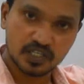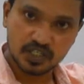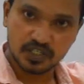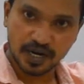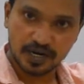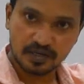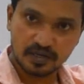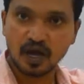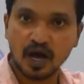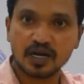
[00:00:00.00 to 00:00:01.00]
wrist joint
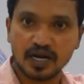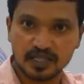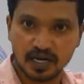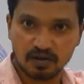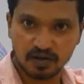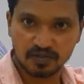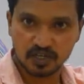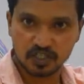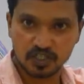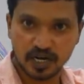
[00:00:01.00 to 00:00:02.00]
or at the level of the
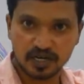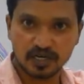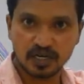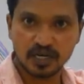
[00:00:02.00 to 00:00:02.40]
wrist joint,